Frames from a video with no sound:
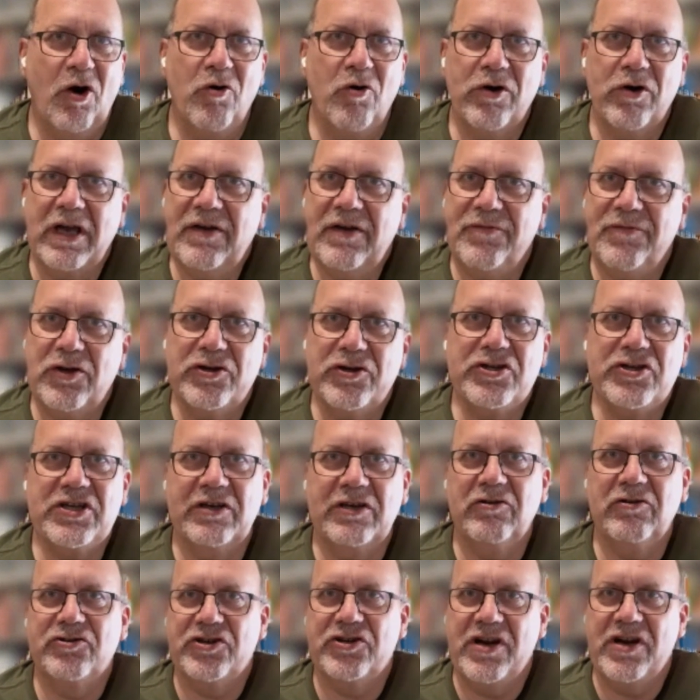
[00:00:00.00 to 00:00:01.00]
don't give your
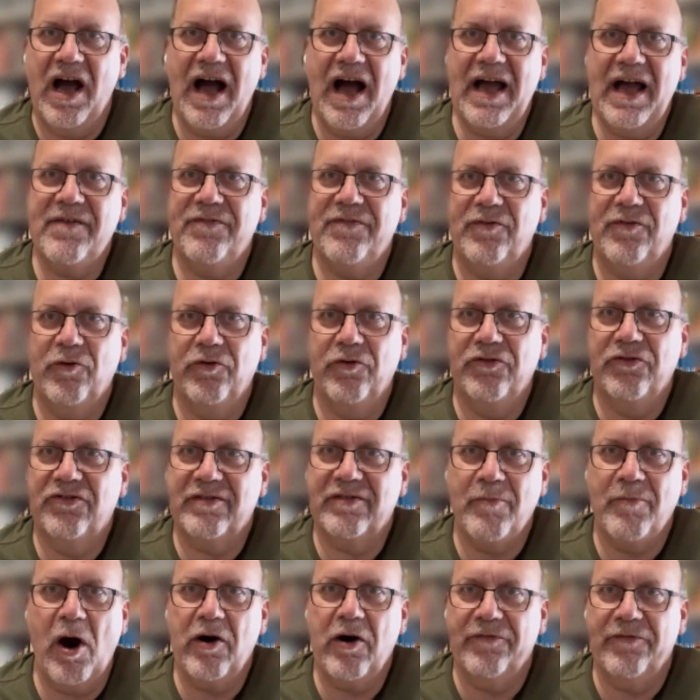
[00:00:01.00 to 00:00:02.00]
children
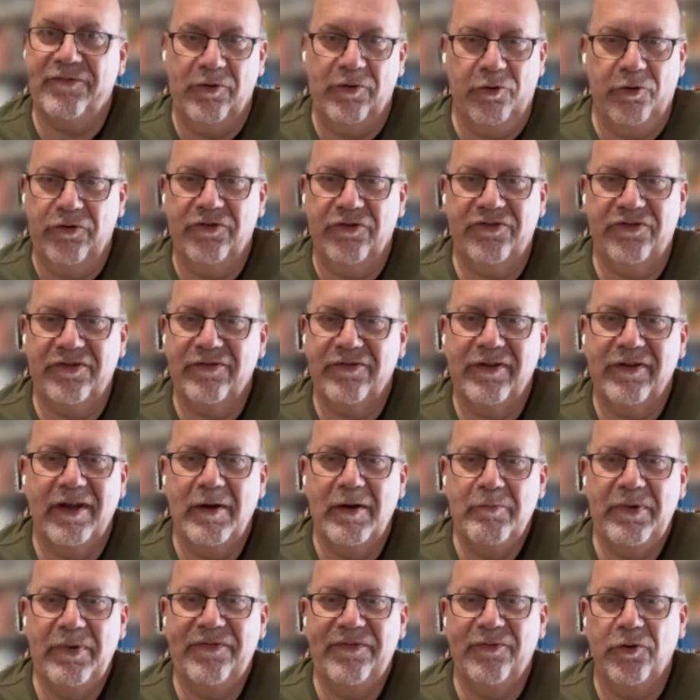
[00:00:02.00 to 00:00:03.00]
iPhones, smartphones
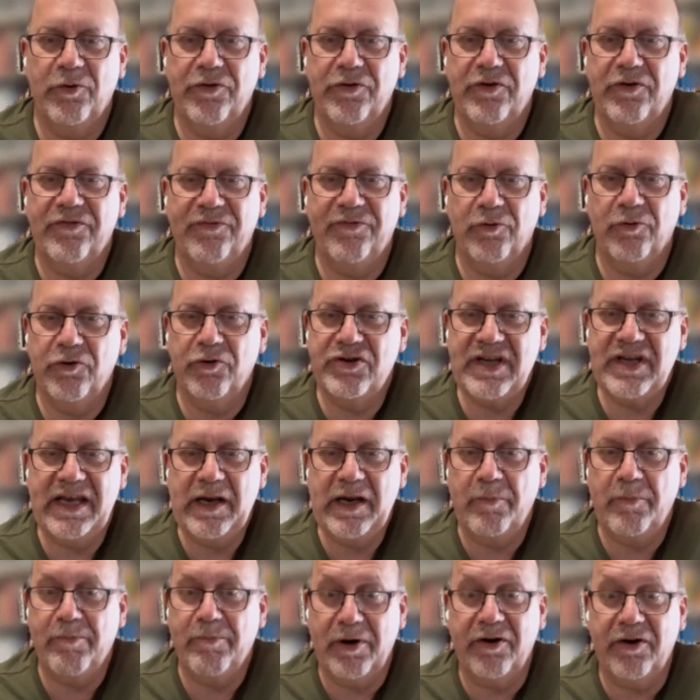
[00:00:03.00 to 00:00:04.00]
before they're
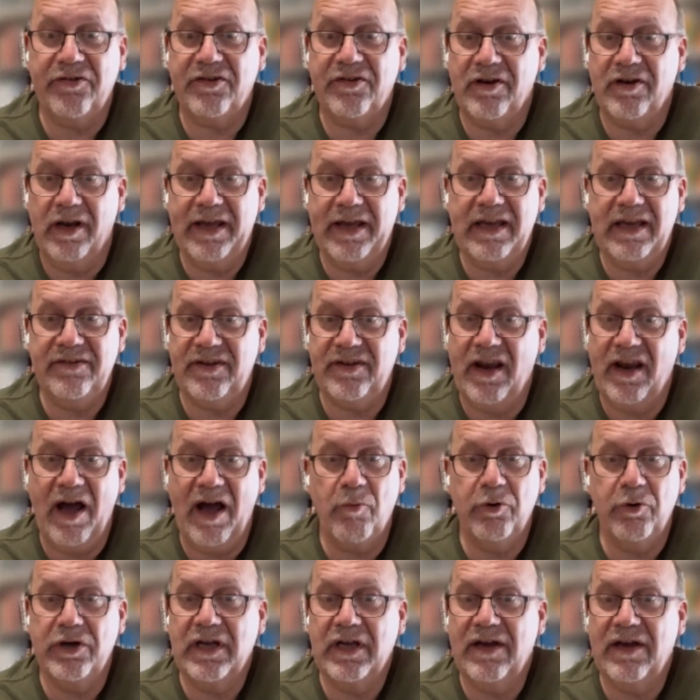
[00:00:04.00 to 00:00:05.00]
14. And personally, he
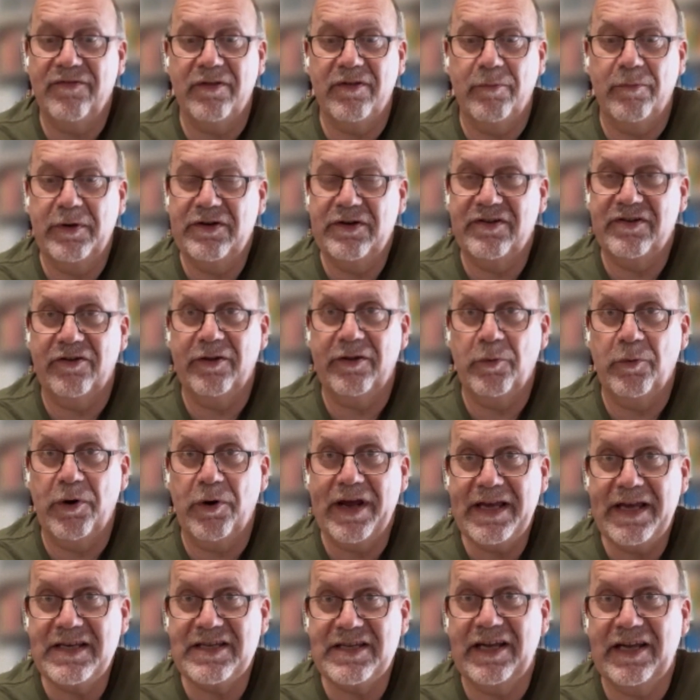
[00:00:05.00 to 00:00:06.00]
said, I wouldn't give them until they
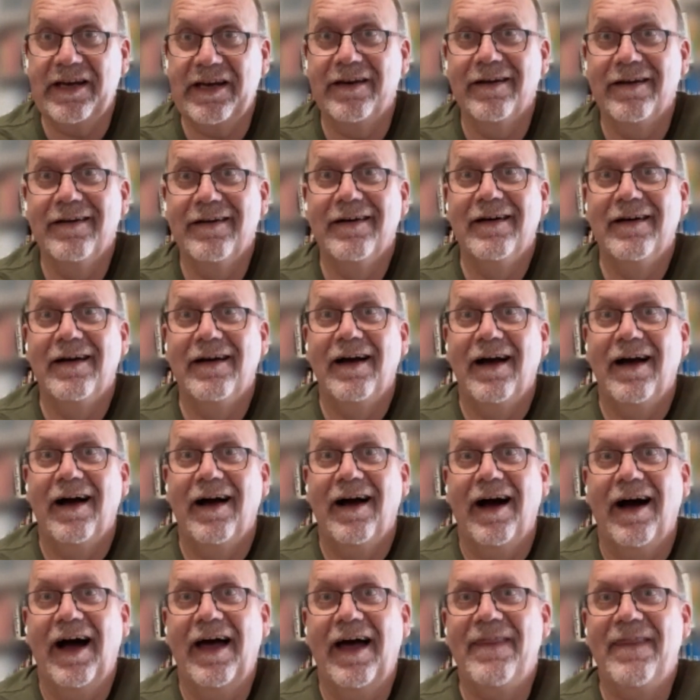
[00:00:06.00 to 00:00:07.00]
were 18.
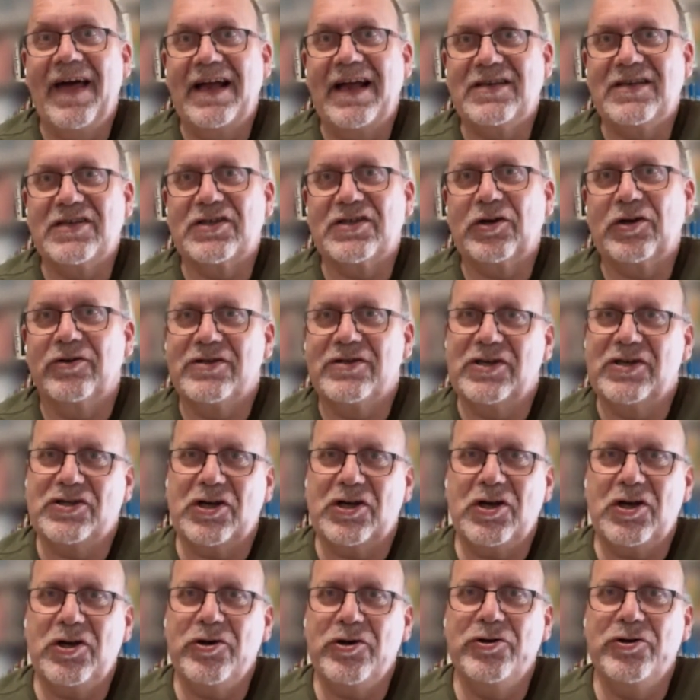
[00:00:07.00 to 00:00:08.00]
And that just got
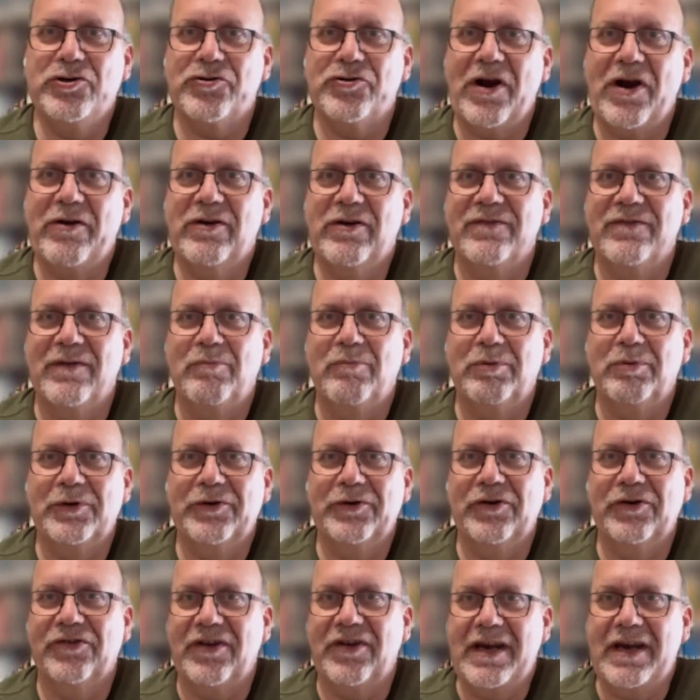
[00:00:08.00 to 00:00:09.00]
such a huge round of
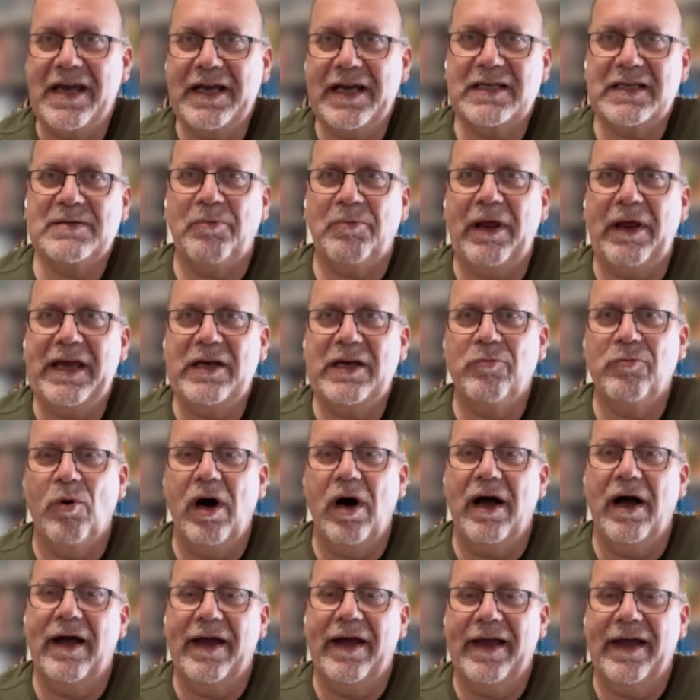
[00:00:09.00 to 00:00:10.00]
applause. And he
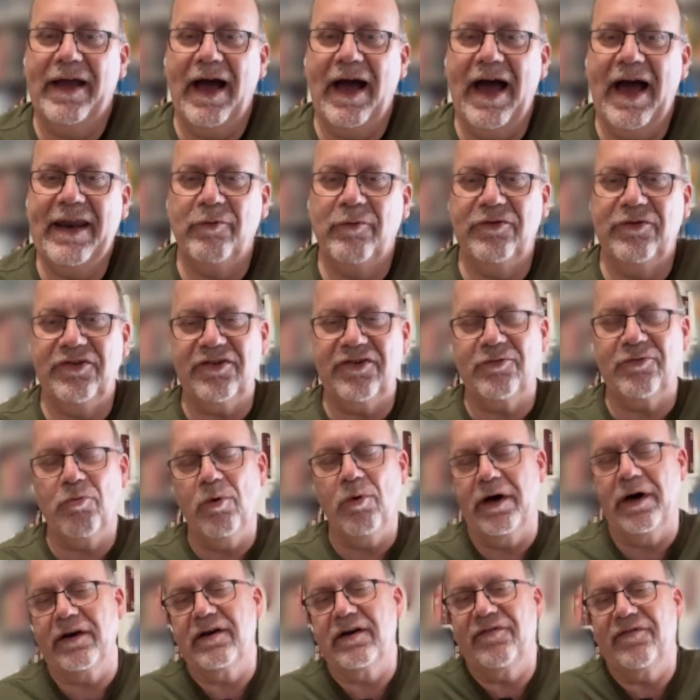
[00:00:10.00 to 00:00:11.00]
explained why. And it was
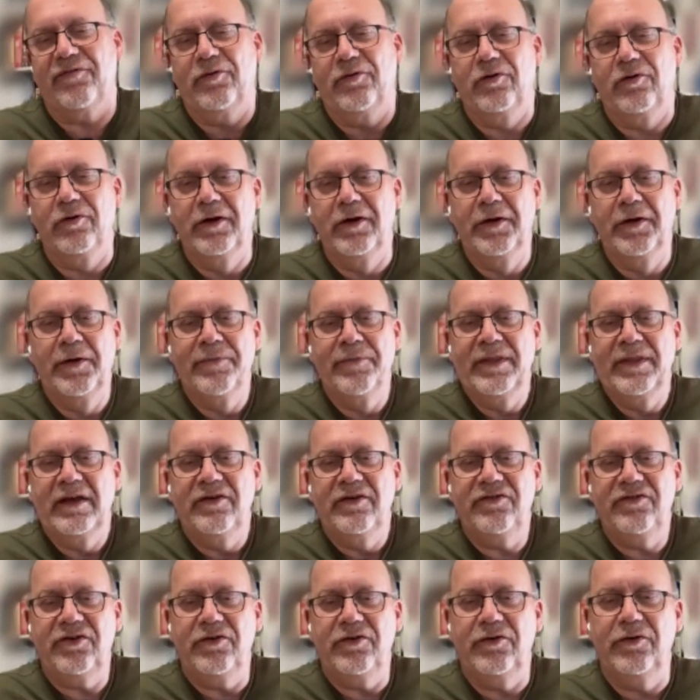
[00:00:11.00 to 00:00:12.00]
just wonderful
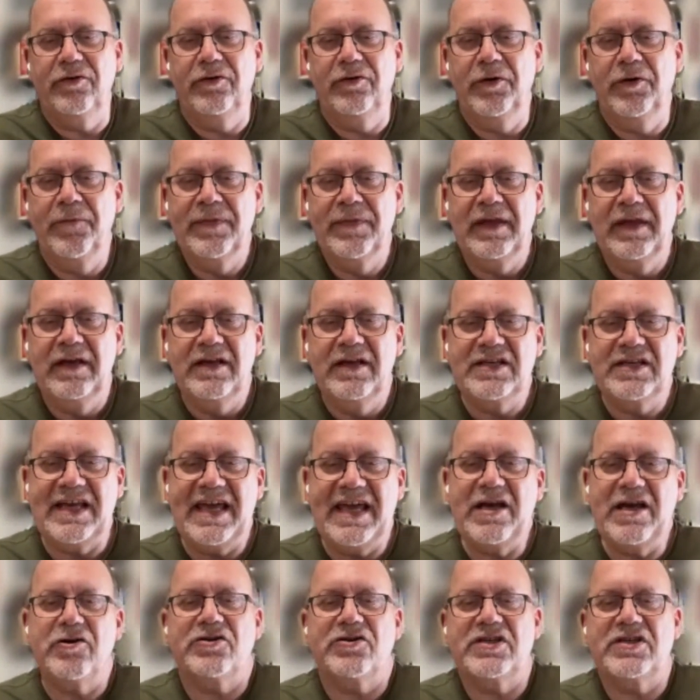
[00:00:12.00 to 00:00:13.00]
to,
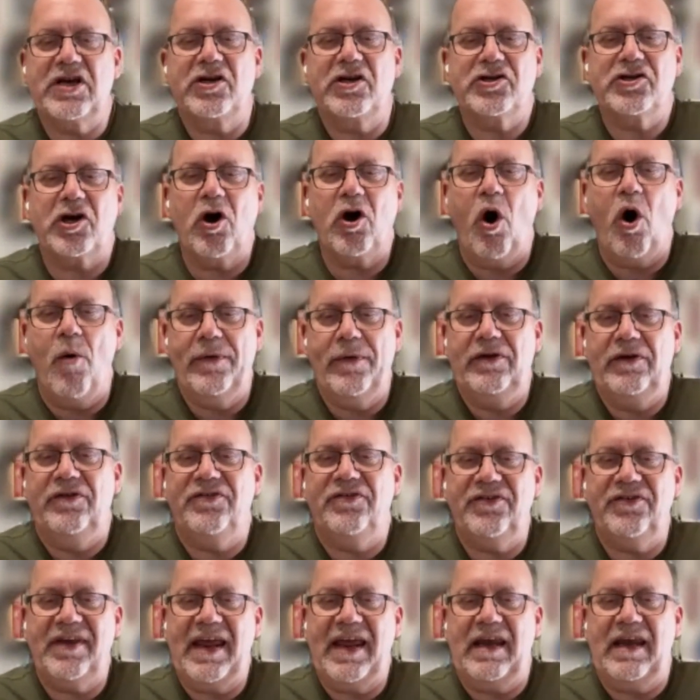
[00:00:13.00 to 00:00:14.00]
to hear such
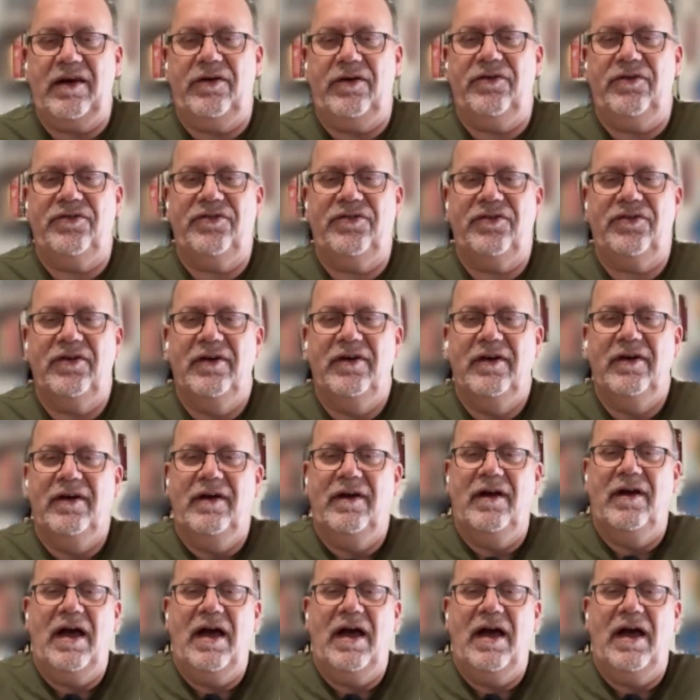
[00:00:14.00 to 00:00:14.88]
common sense,